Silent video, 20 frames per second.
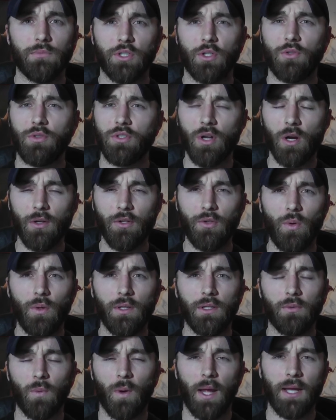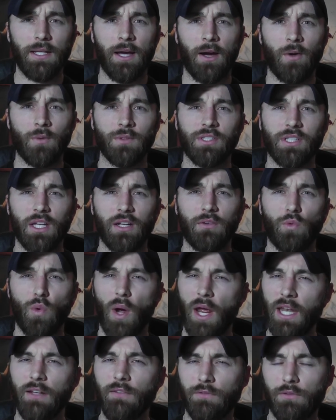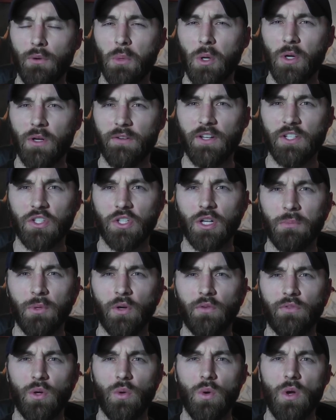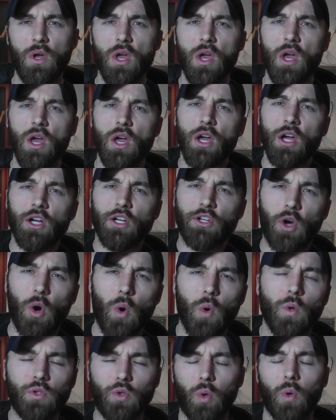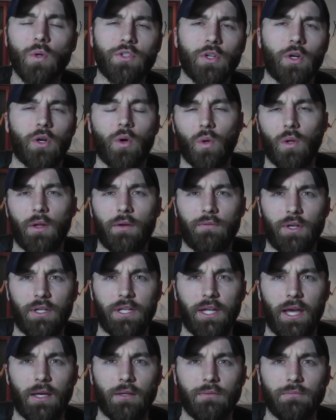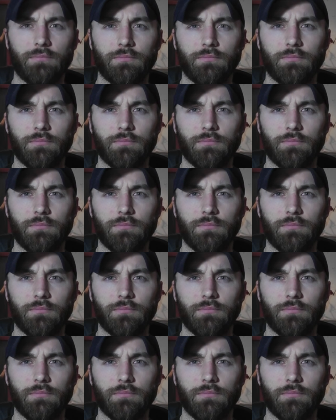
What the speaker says: So start doing it right now. Instead of waiting for motivation to move you, go towards your goal every day.